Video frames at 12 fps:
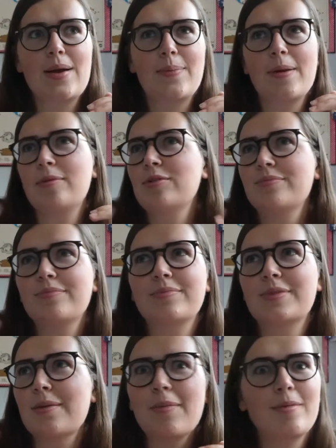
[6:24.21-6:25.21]
people
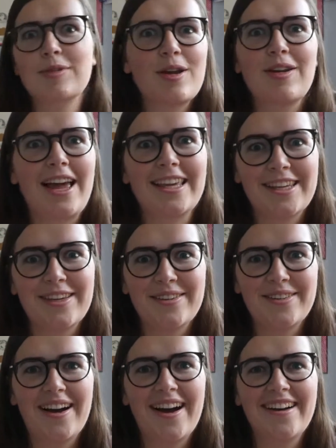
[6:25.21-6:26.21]
some people don't like
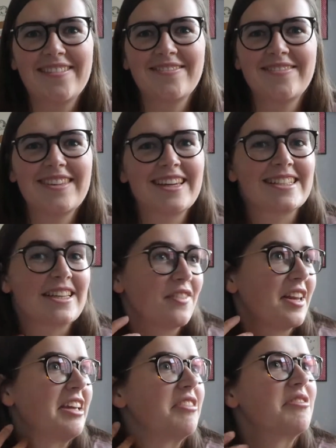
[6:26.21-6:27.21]
you um, because they
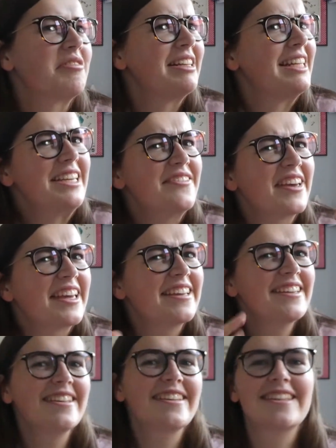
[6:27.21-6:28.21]
feel like you're
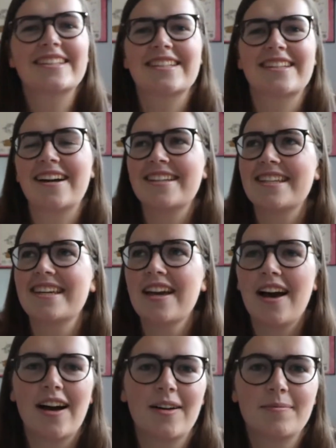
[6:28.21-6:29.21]
leaving the society
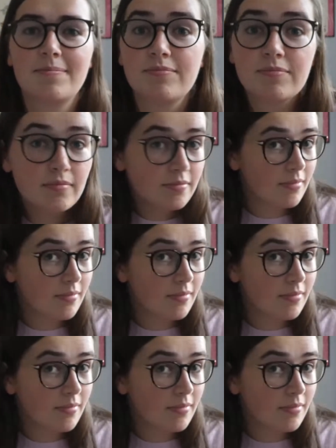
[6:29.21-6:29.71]
um,